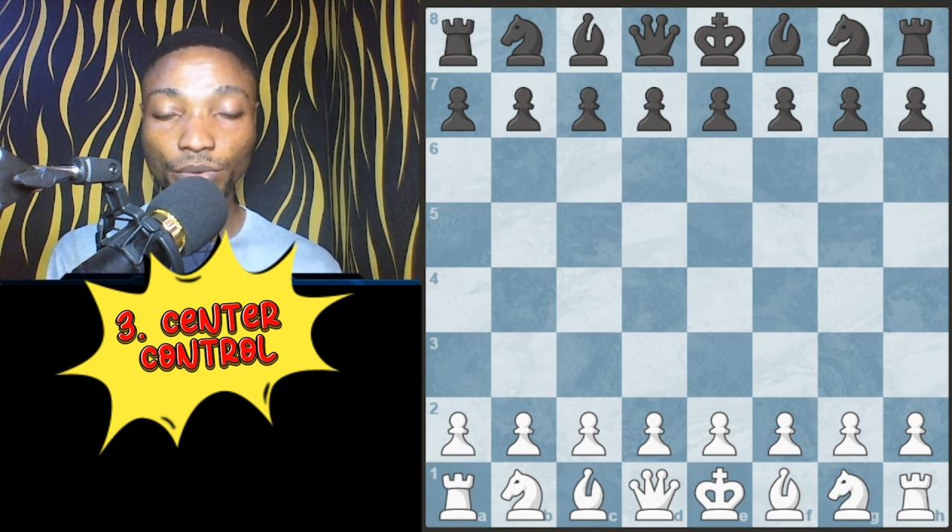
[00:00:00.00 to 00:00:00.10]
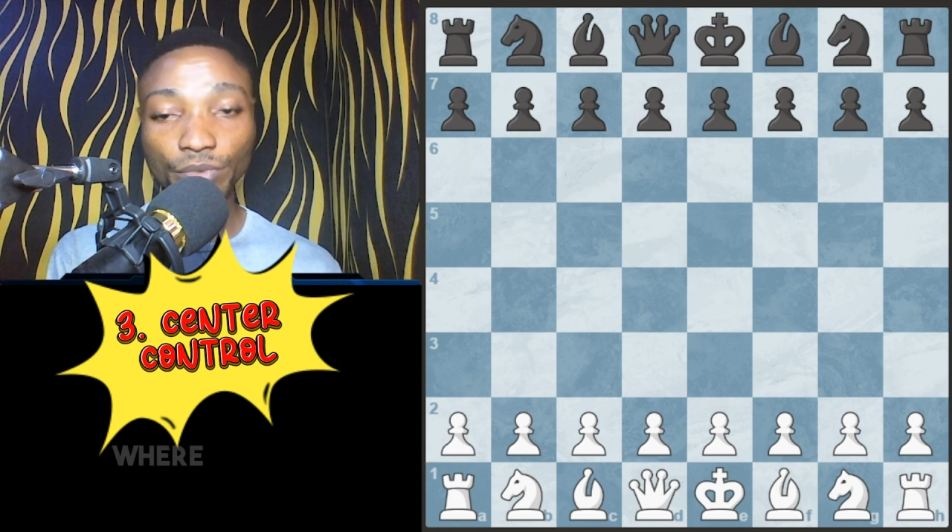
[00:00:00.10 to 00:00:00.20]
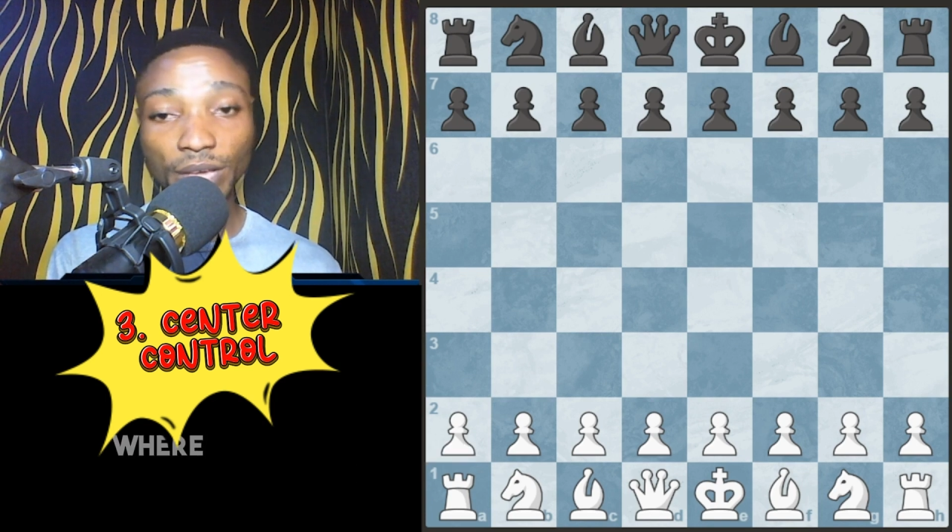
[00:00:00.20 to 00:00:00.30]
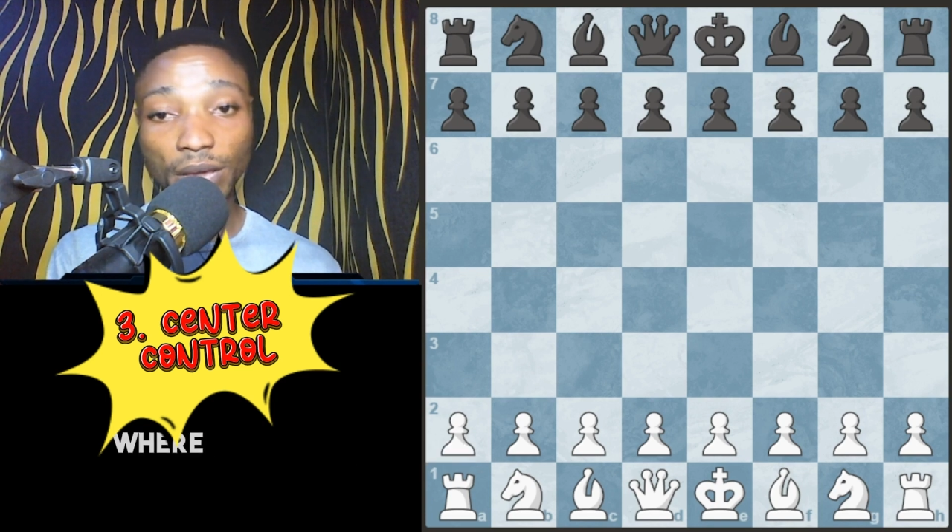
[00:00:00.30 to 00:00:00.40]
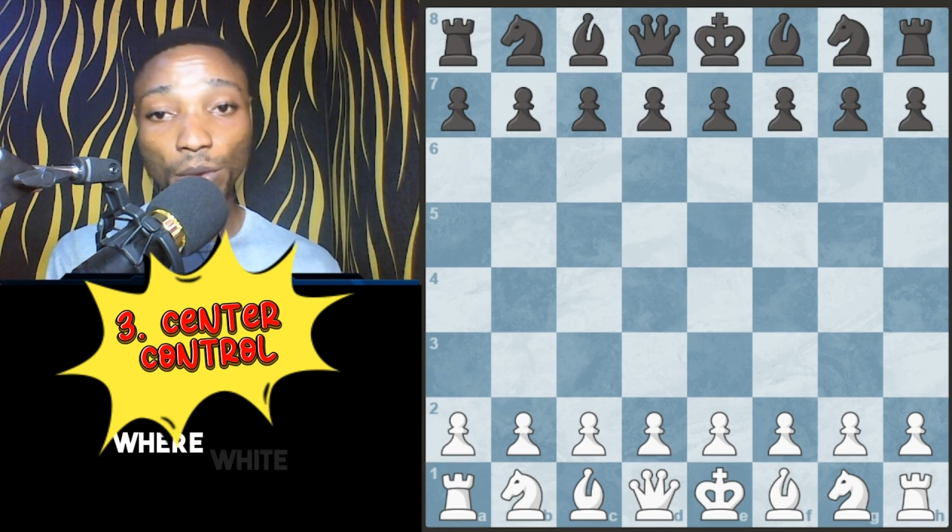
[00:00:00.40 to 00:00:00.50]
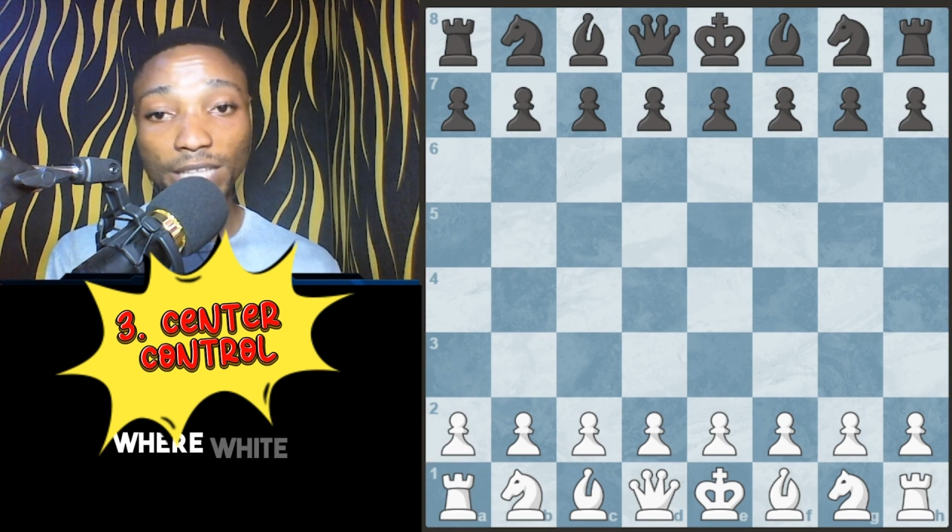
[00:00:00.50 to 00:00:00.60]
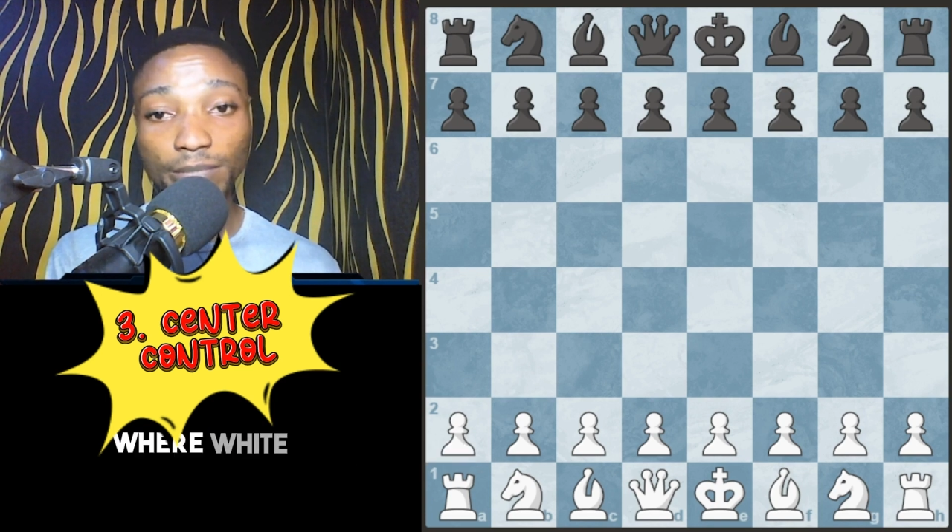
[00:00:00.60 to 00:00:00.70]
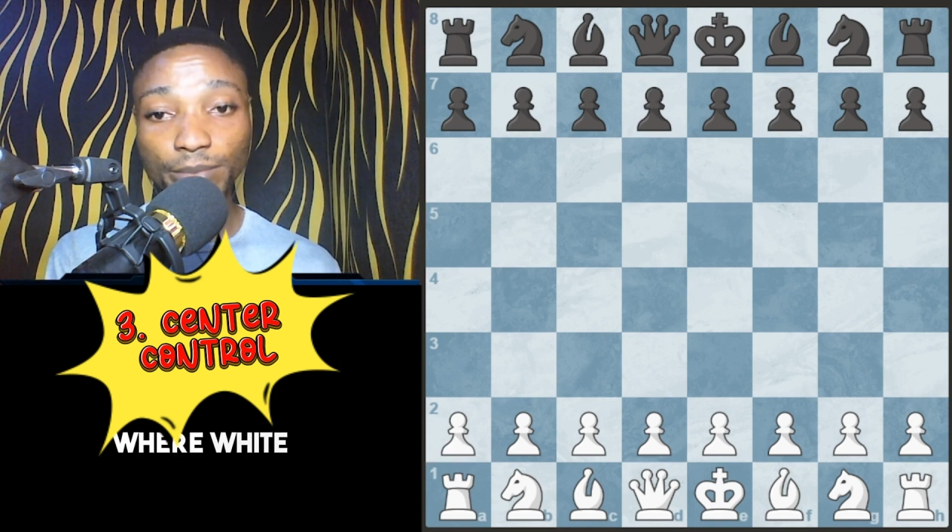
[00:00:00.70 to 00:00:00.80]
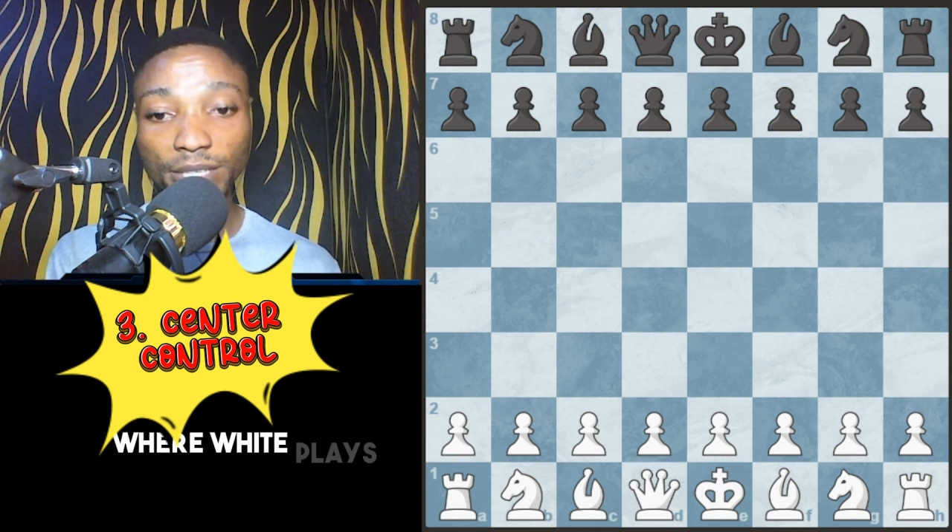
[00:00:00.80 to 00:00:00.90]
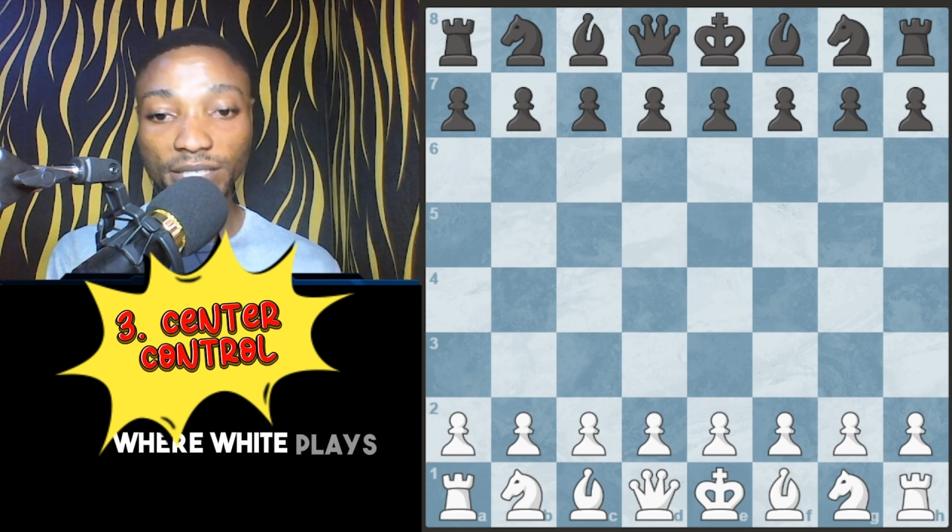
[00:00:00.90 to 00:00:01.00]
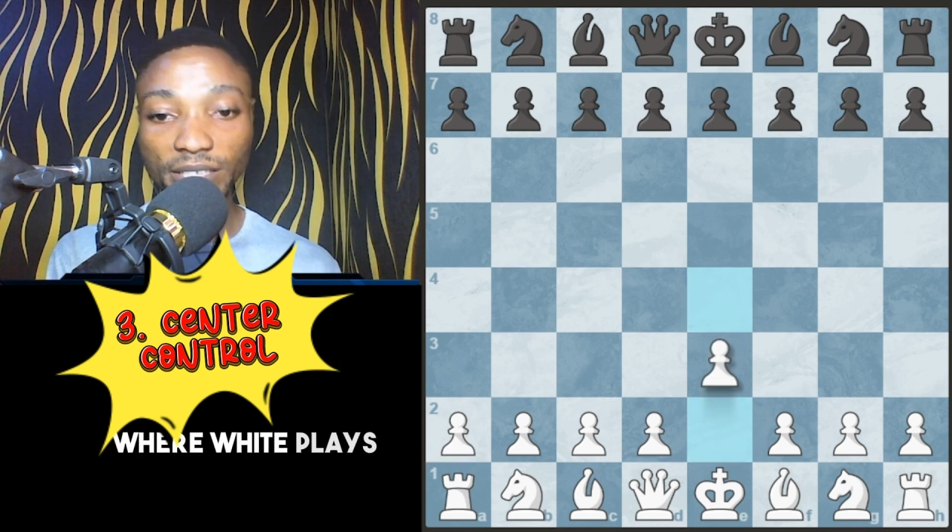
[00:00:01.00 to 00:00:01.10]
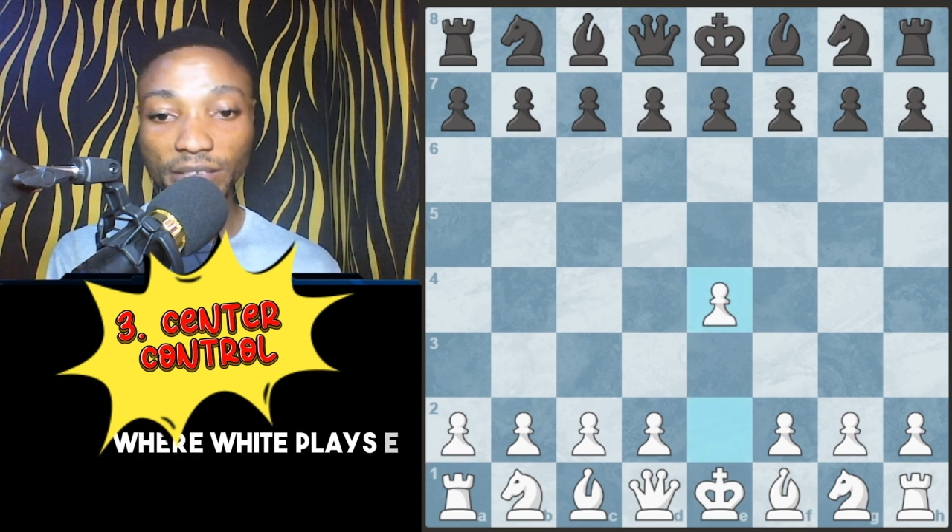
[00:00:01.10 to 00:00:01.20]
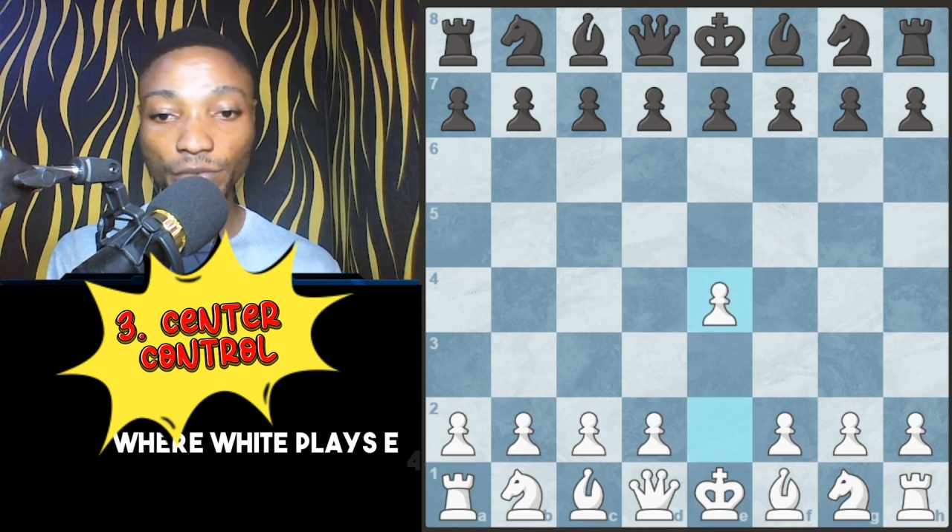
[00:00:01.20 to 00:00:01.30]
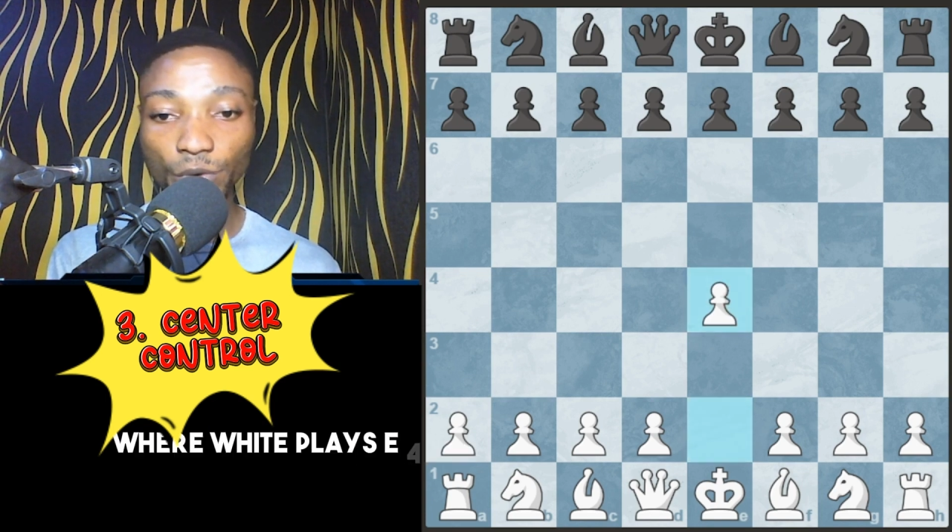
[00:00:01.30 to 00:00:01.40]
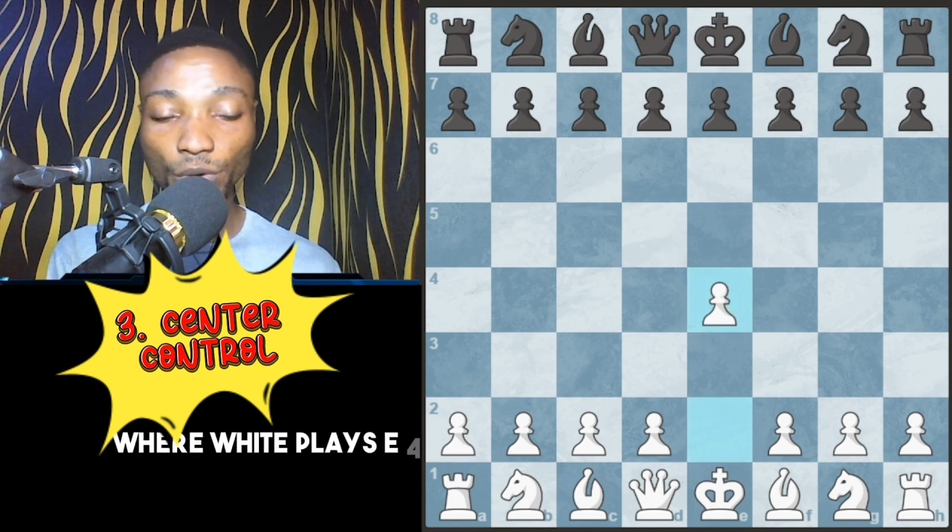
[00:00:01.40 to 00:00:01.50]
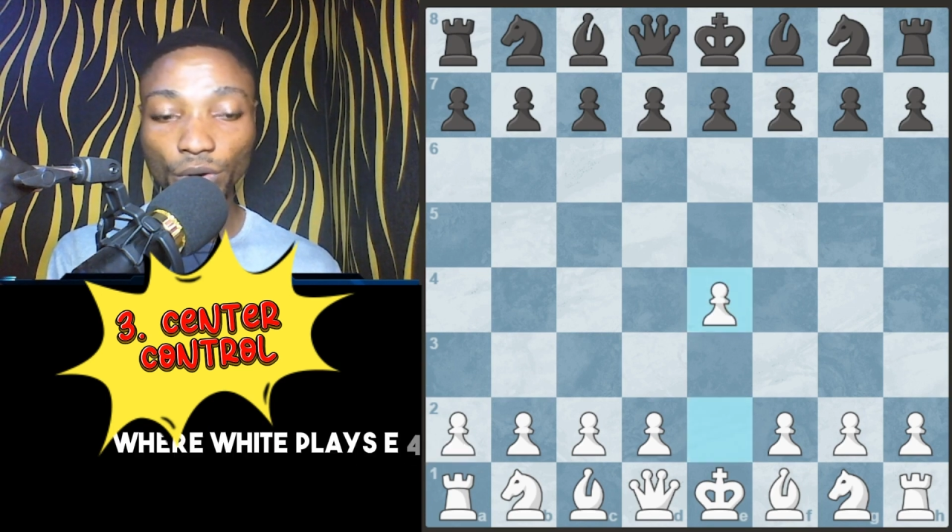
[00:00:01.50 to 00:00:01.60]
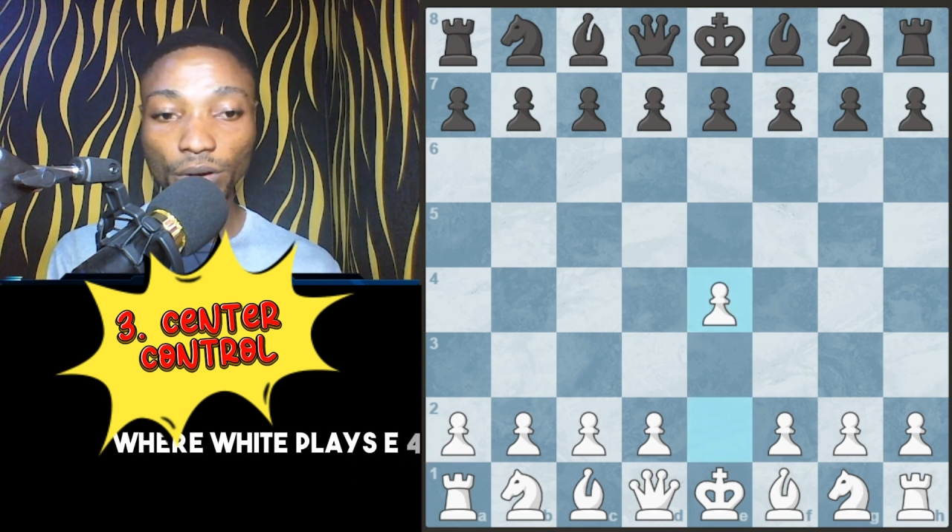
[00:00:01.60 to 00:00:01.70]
where white plays e4,